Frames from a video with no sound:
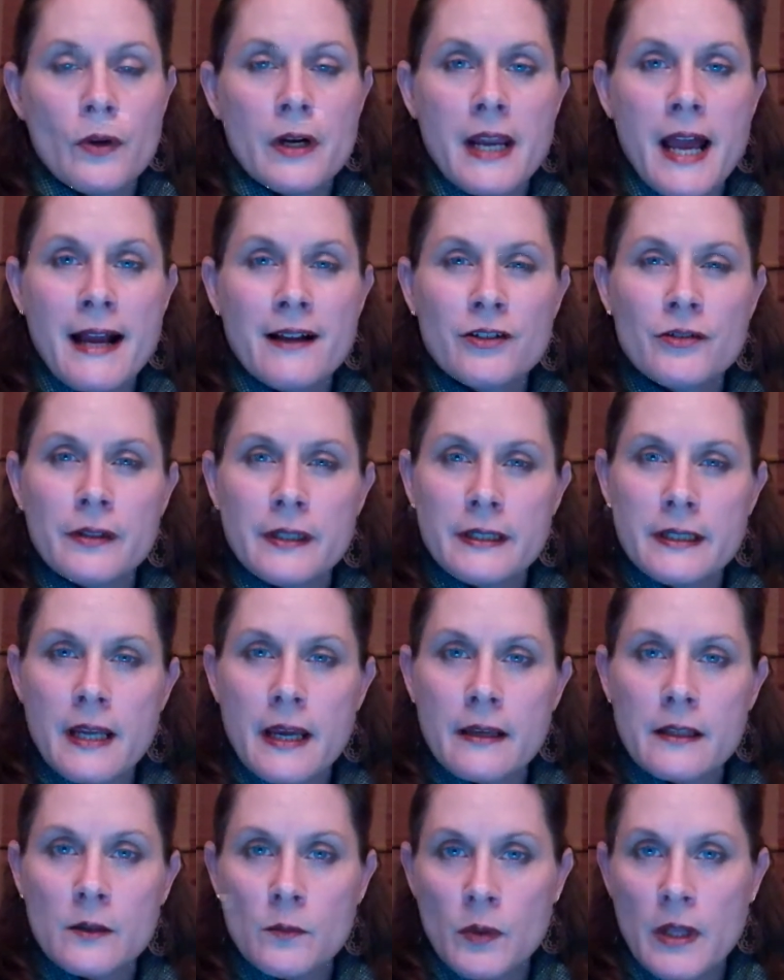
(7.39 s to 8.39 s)
what actually
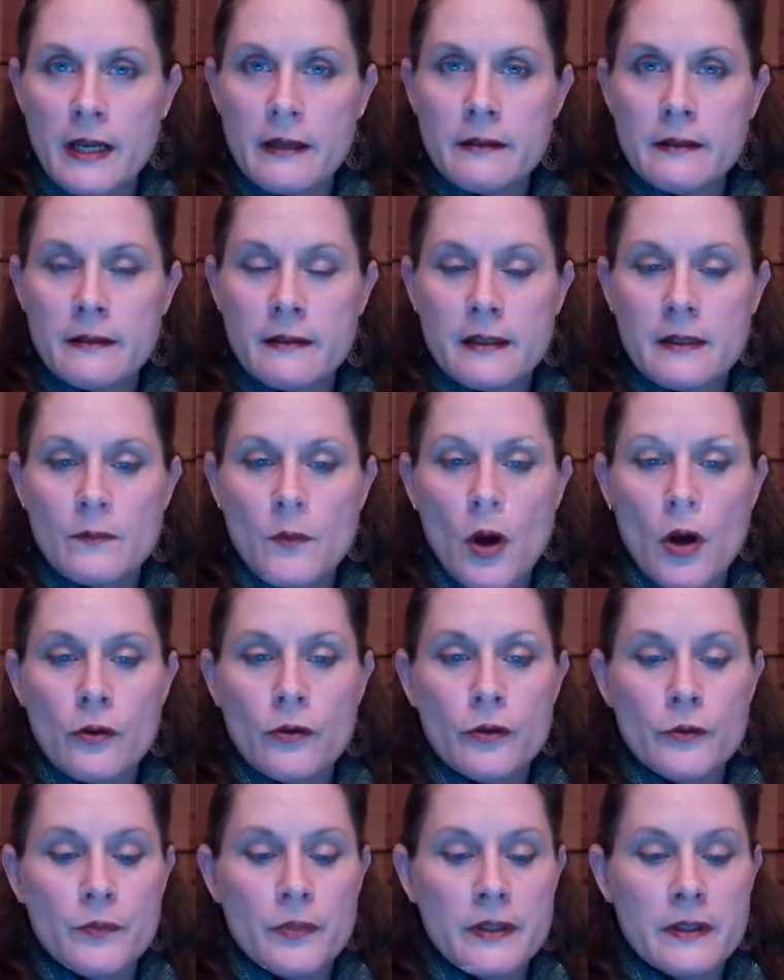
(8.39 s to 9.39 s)
takes place in small
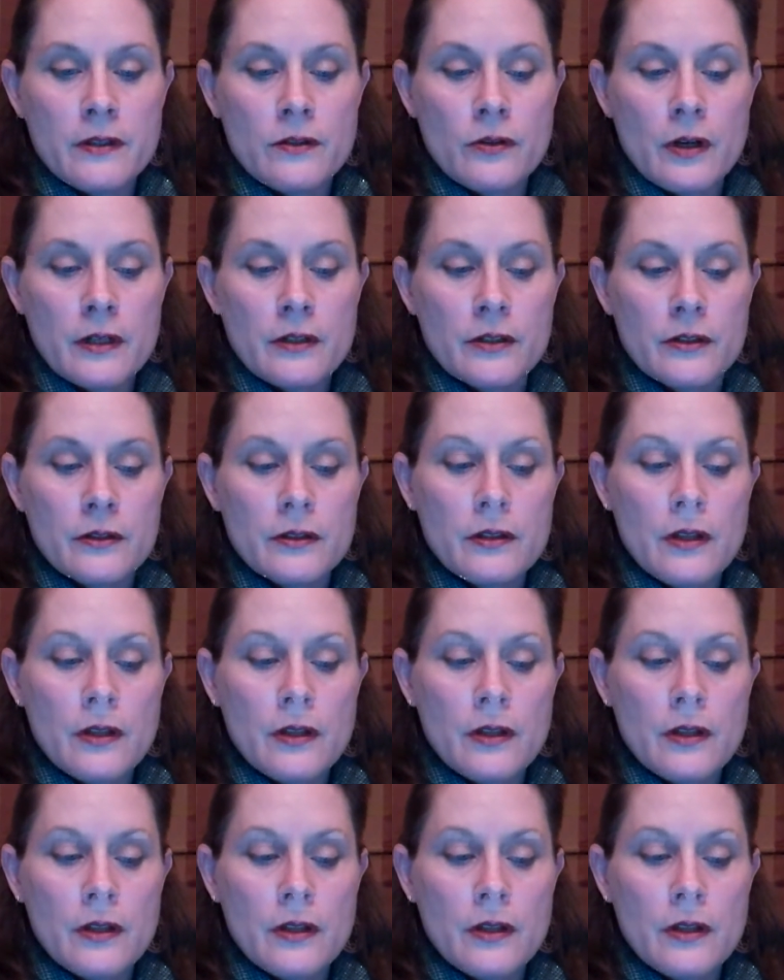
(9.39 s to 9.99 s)
group instruction.